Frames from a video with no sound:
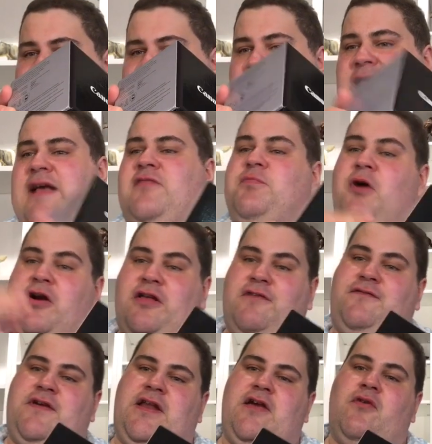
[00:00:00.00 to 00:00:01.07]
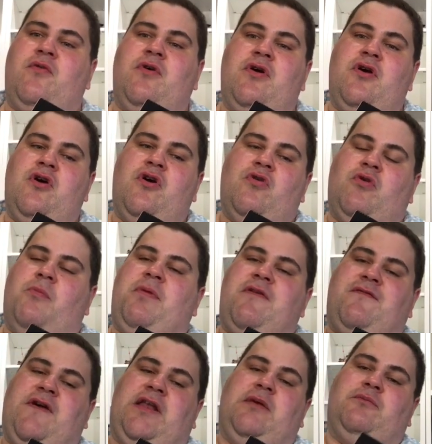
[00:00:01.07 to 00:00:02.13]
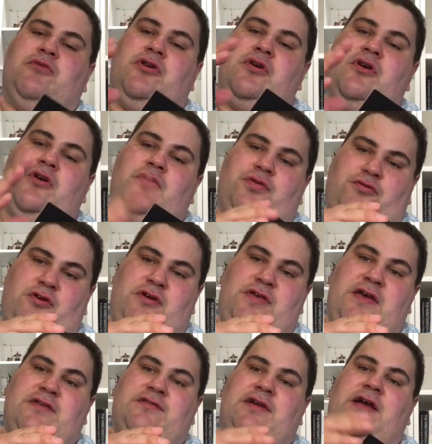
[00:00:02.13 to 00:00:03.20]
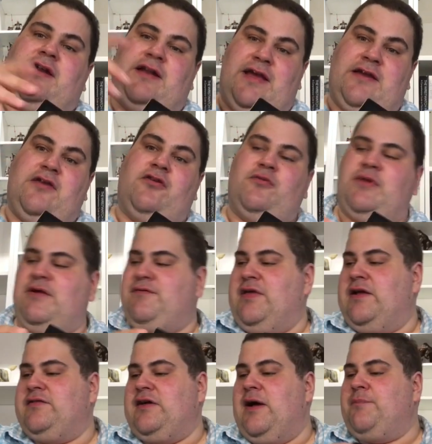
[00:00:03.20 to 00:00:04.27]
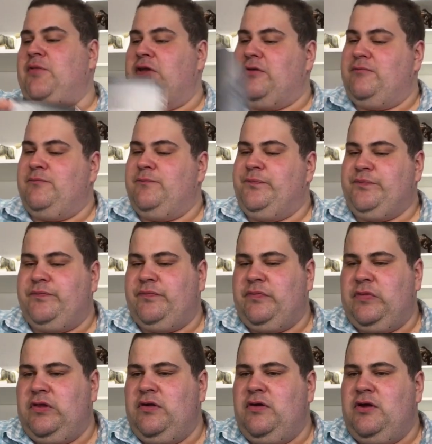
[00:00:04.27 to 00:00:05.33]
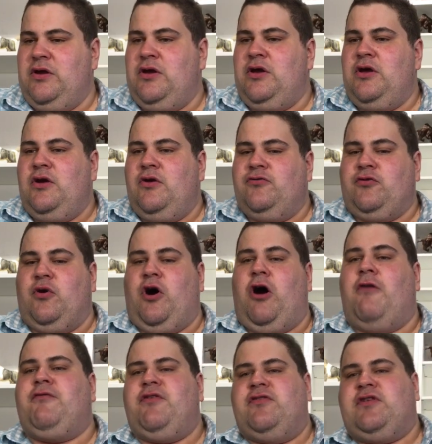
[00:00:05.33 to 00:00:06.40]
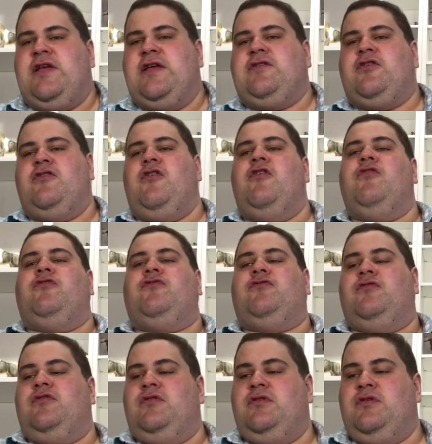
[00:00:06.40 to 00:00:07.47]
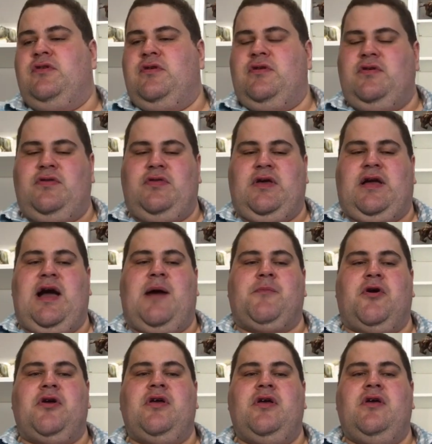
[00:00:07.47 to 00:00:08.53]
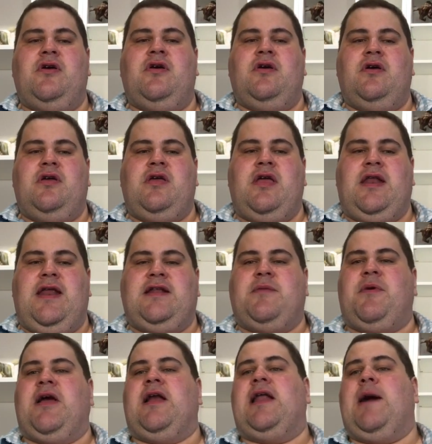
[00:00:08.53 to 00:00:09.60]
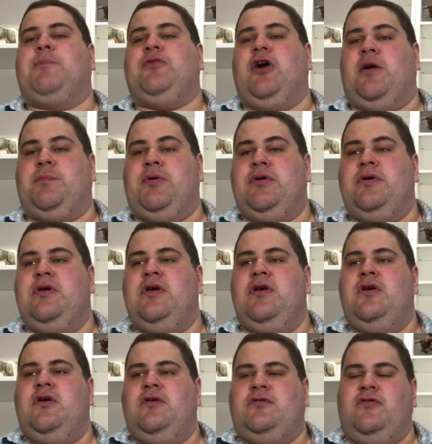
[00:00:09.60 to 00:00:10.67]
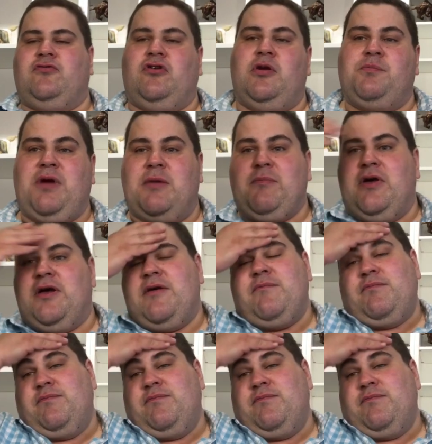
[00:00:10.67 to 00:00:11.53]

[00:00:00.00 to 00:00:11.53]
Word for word: the next part of the video will be filmed through this and I'll let you know whenever that's happening. So obviously to use the camera, you need to bring a laptop. So it's going to bring my,